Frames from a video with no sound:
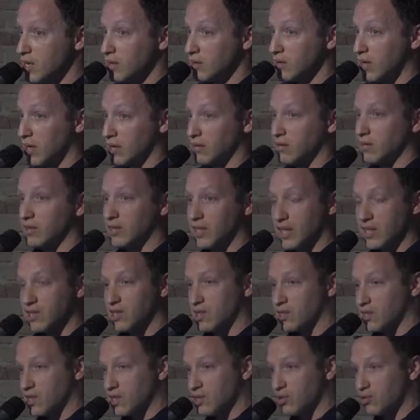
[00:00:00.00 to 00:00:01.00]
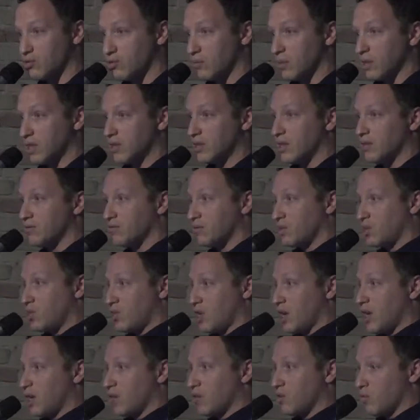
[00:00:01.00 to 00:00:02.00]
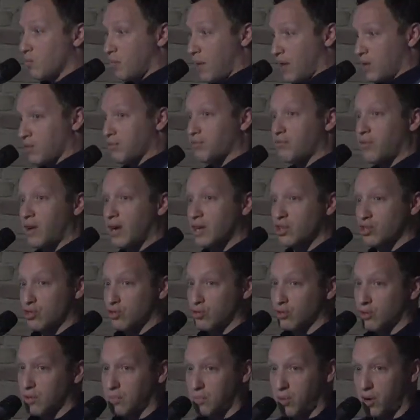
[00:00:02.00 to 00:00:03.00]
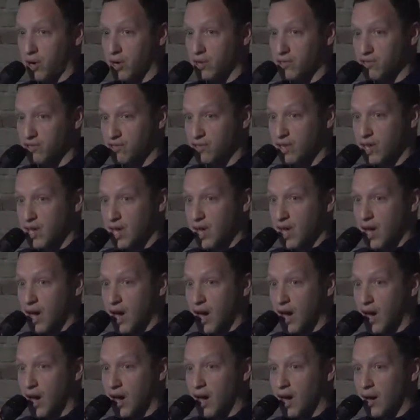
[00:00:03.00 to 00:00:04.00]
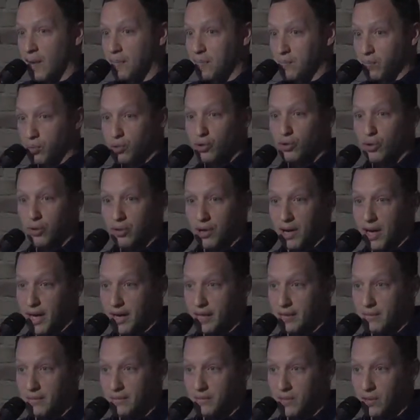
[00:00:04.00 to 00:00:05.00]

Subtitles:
that Texas Instruments and Vishay, who manufacture the parts, put online.